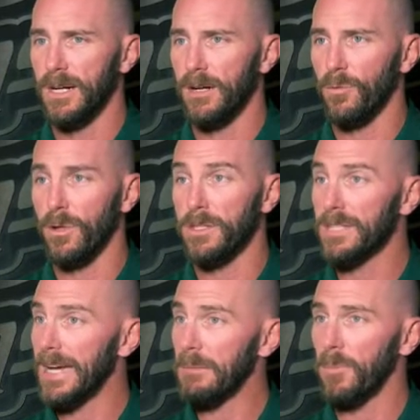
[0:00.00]
really
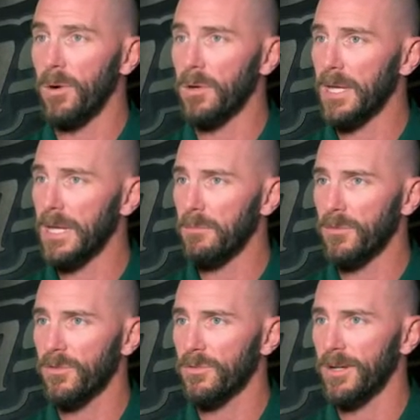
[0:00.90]
tight ball
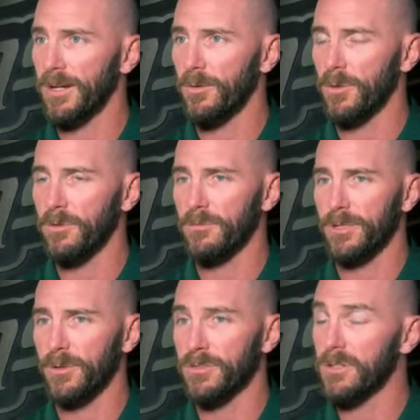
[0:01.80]
games where,
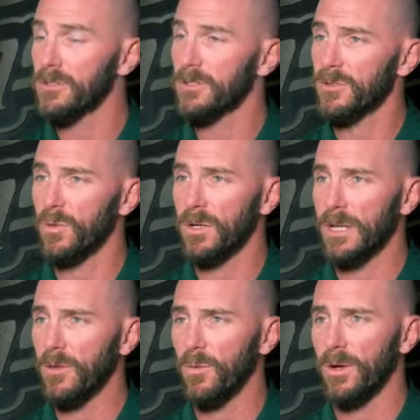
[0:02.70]
you know, the series could have swung
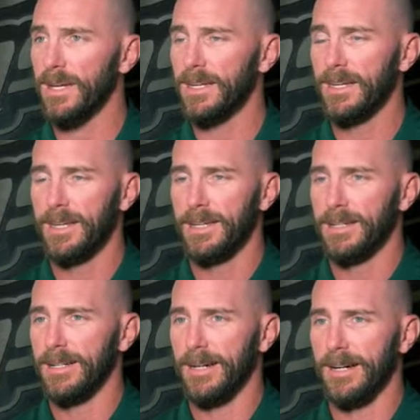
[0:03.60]
either way.
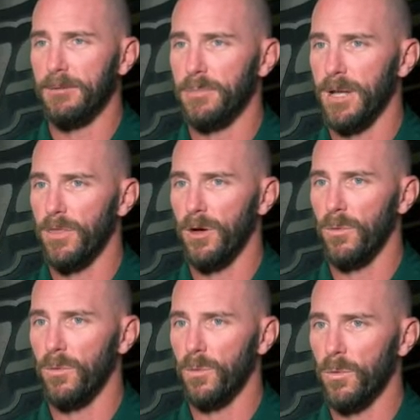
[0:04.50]
But I
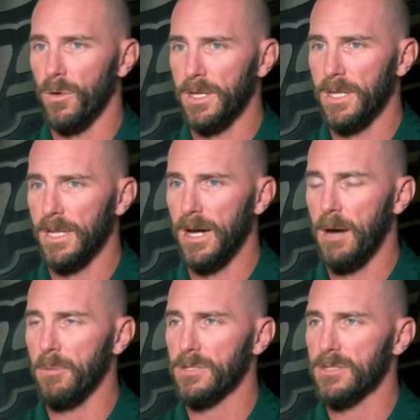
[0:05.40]
thought what we wanted to get
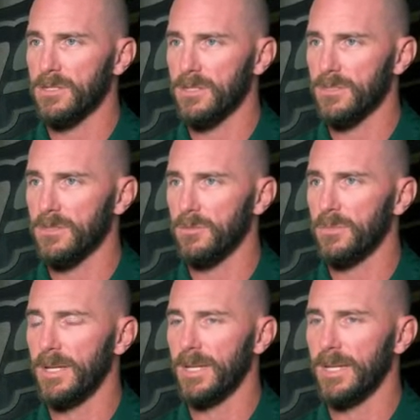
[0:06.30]
accomplished, the
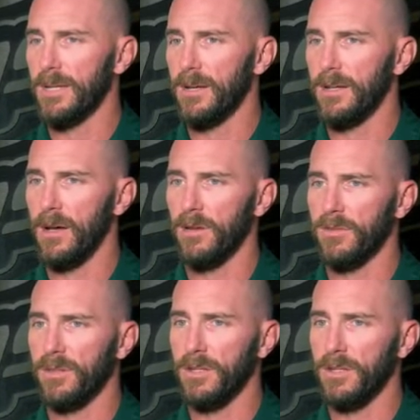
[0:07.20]
system and honestly the